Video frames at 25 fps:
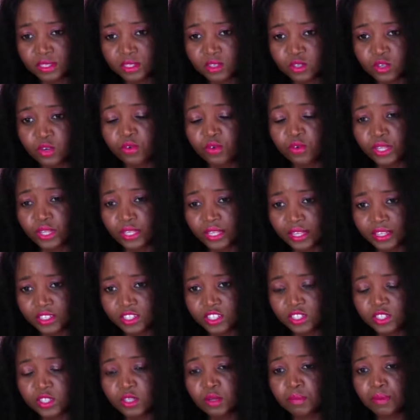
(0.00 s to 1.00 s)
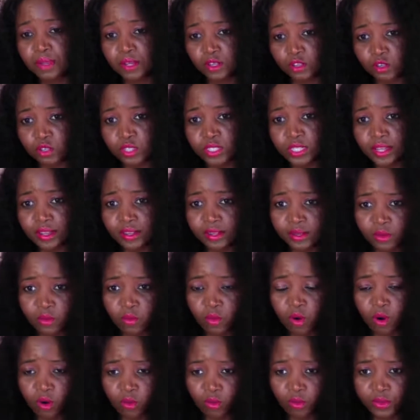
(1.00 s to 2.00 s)
your relationship and your daily
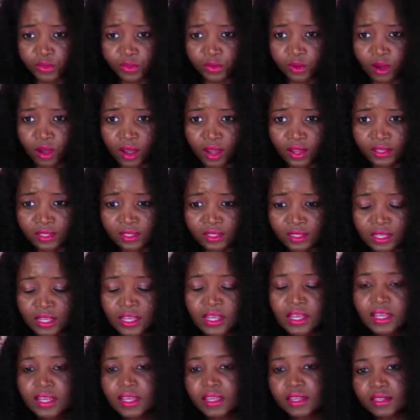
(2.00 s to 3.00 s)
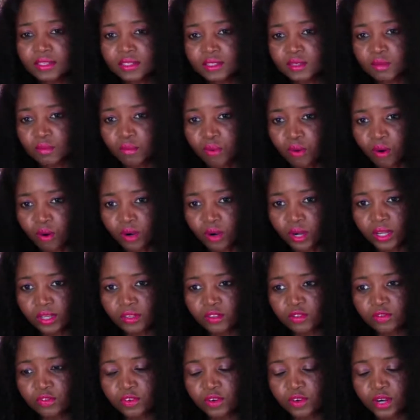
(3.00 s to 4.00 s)
walk with God. It is important
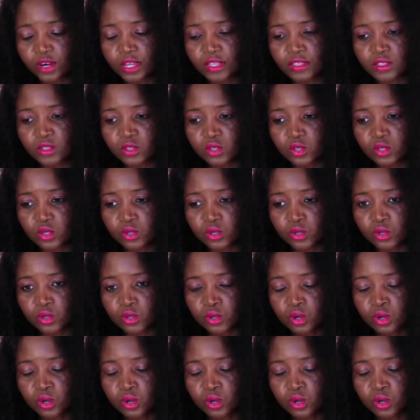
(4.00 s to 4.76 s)
for us to